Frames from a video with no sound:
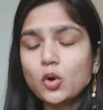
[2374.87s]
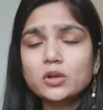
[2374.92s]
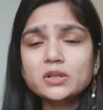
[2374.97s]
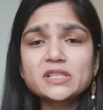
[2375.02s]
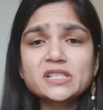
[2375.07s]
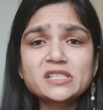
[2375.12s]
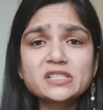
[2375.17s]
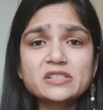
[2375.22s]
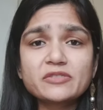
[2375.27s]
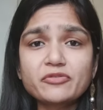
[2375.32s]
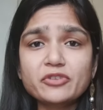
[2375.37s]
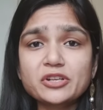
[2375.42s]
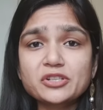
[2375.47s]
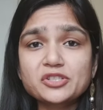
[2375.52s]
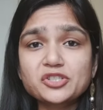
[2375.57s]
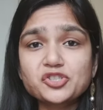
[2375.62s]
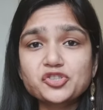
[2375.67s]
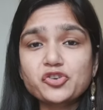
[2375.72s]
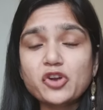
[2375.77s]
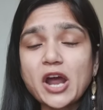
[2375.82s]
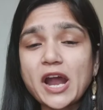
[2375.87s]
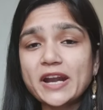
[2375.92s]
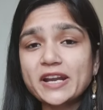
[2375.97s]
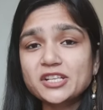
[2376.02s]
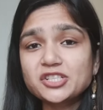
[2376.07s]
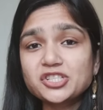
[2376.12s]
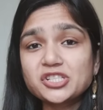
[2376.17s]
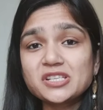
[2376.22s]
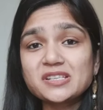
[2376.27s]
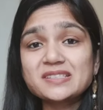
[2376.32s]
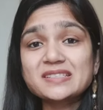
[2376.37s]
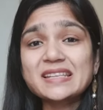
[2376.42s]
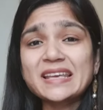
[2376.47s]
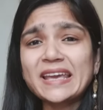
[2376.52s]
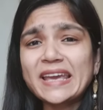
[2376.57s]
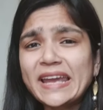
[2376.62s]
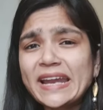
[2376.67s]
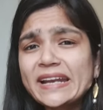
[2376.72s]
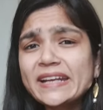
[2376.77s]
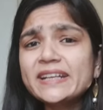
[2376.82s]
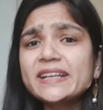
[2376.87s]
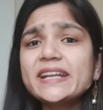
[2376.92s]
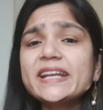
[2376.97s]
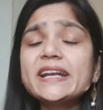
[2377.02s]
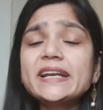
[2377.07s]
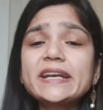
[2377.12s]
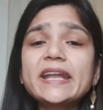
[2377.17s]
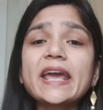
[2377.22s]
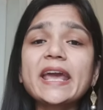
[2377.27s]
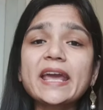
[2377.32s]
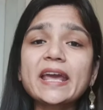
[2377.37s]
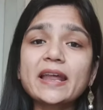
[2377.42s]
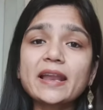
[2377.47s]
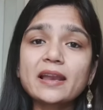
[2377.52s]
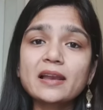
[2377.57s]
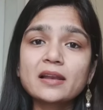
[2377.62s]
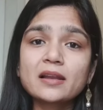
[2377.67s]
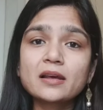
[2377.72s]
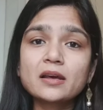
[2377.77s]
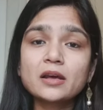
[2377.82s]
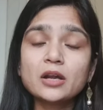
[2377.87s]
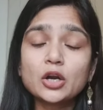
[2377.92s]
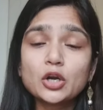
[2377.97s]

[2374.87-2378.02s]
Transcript: all these different strategies in detail,